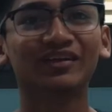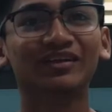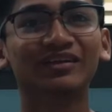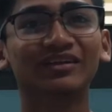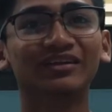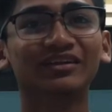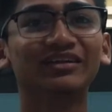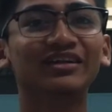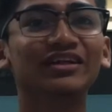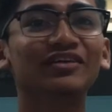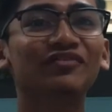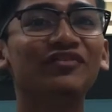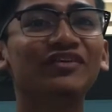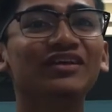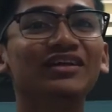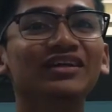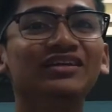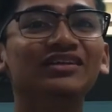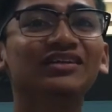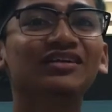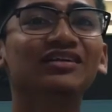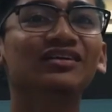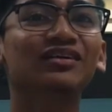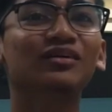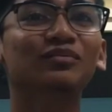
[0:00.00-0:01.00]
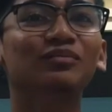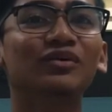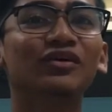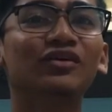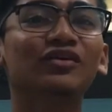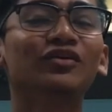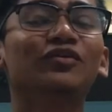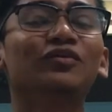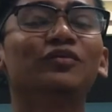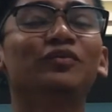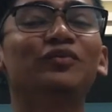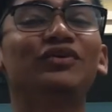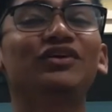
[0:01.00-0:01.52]
The definition about
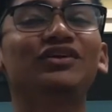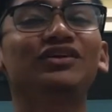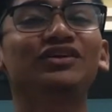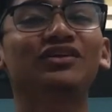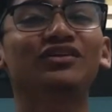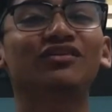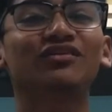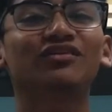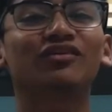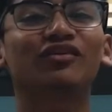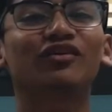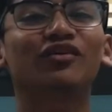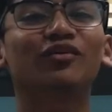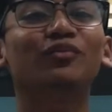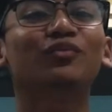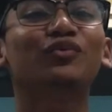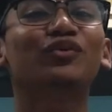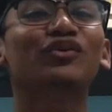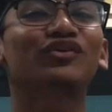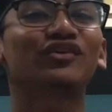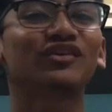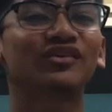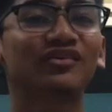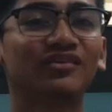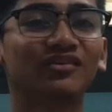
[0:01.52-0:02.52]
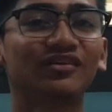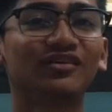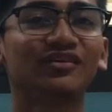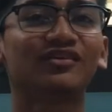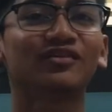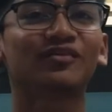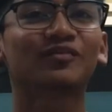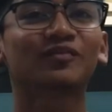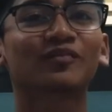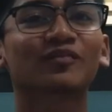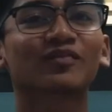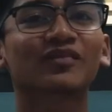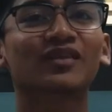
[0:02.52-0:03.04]
the operations on processors.
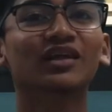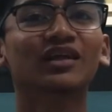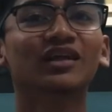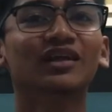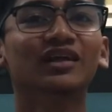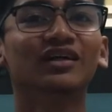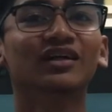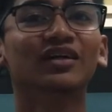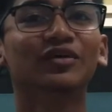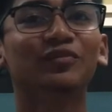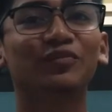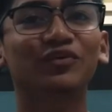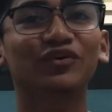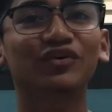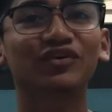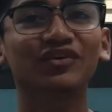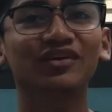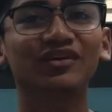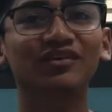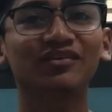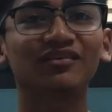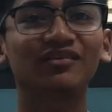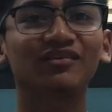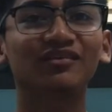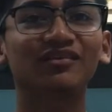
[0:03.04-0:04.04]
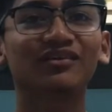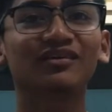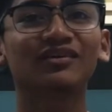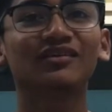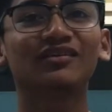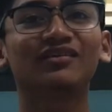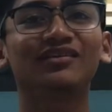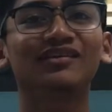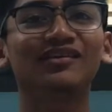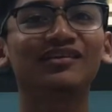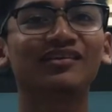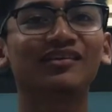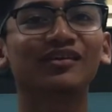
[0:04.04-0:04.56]
The processes in the
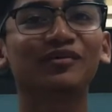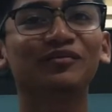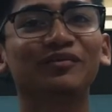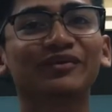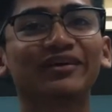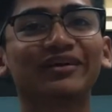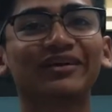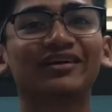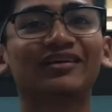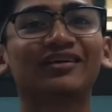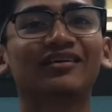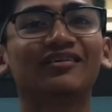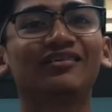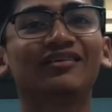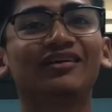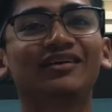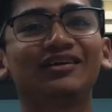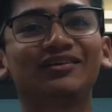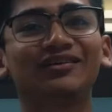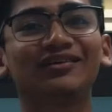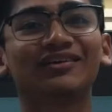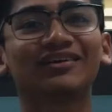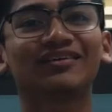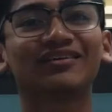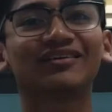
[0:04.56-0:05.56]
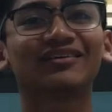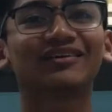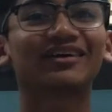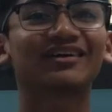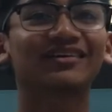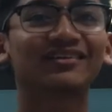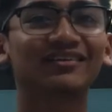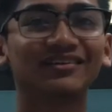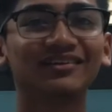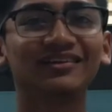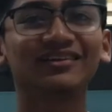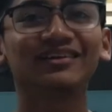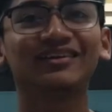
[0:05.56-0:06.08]
system can execute
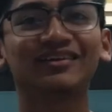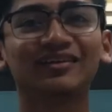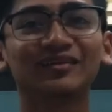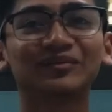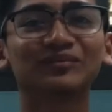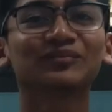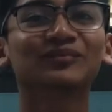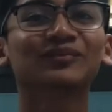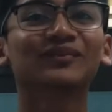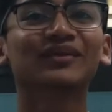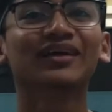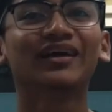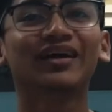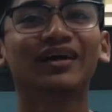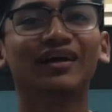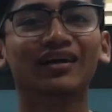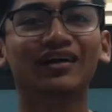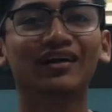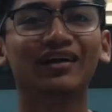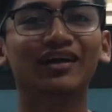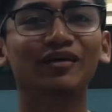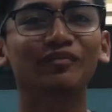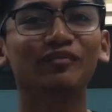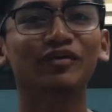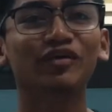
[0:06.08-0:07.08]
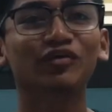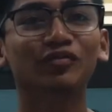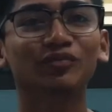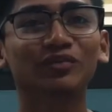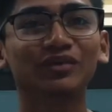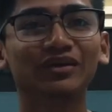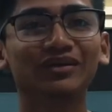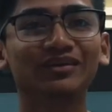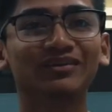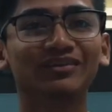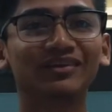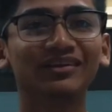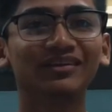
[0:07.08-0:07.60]
concurrently, and they must be
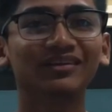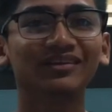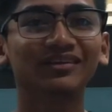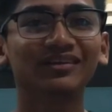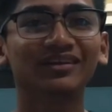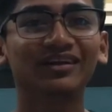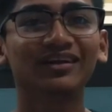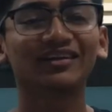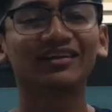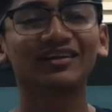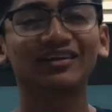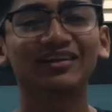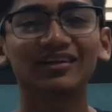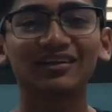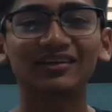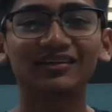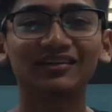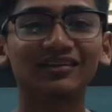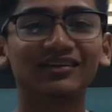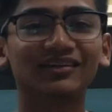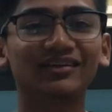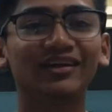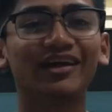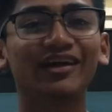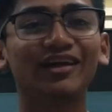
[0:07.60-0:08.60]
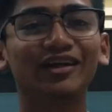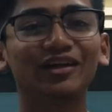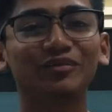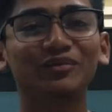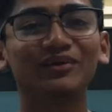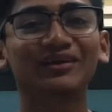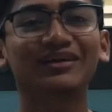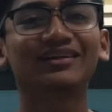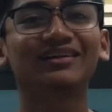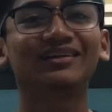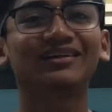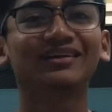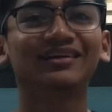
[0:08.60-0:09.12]
created and deleted
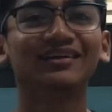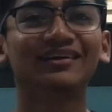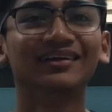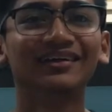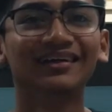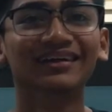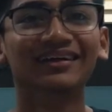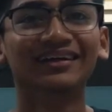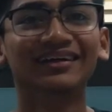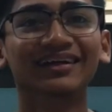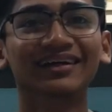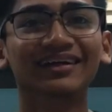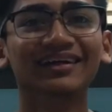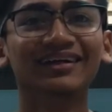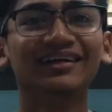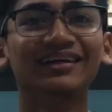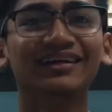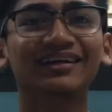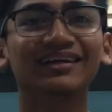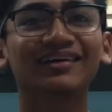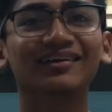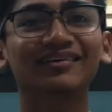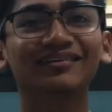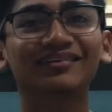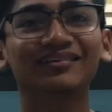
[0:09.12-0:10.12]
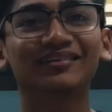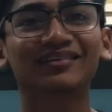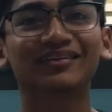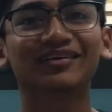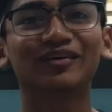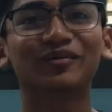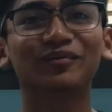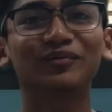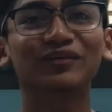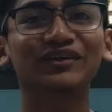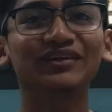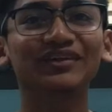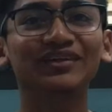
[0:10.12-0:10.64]
dynamically. Thus, the
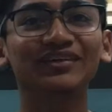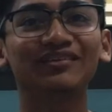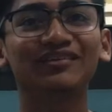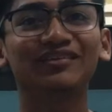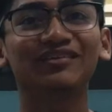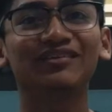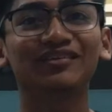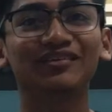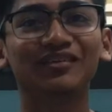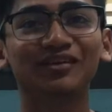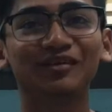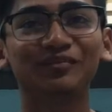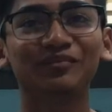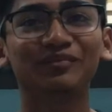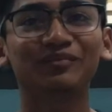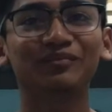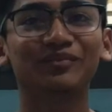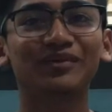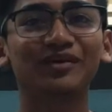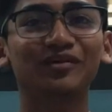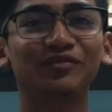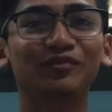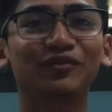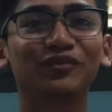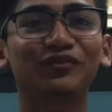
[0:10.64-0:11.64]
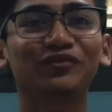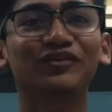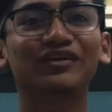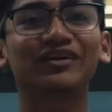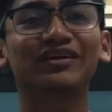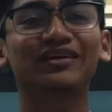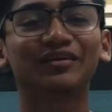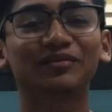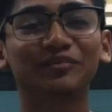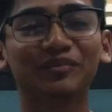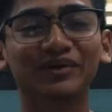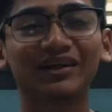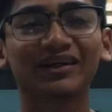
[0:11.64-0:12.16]
operating system must provide
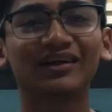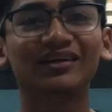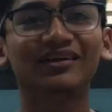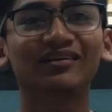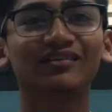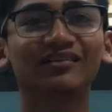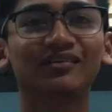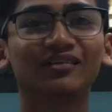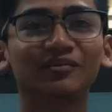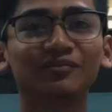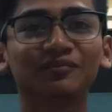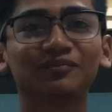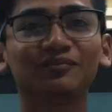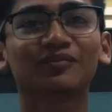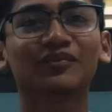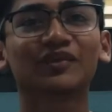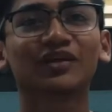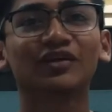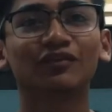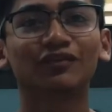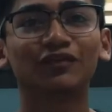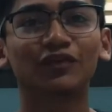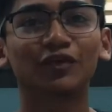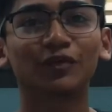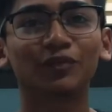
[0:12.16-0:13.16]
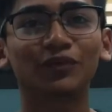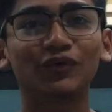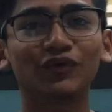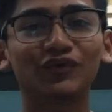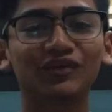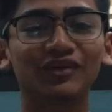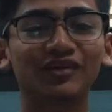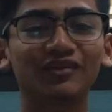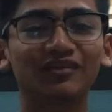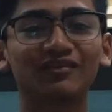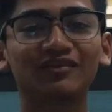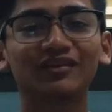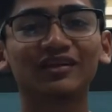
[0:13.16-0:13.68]
a mechanism for
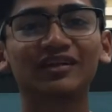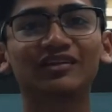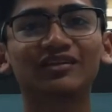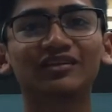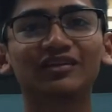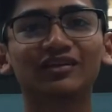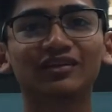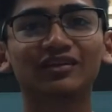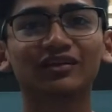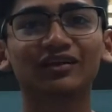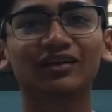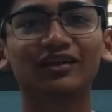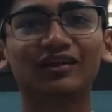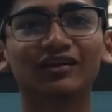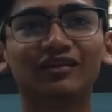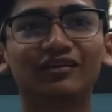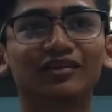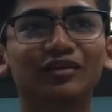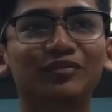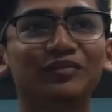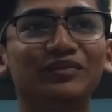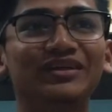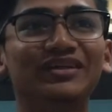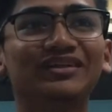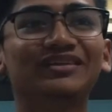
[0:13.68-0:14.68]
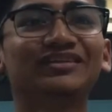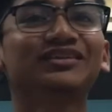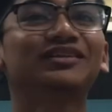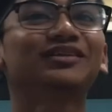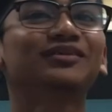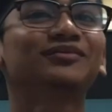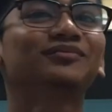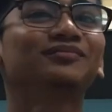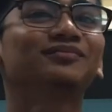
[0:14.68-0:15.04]
process creation and termination.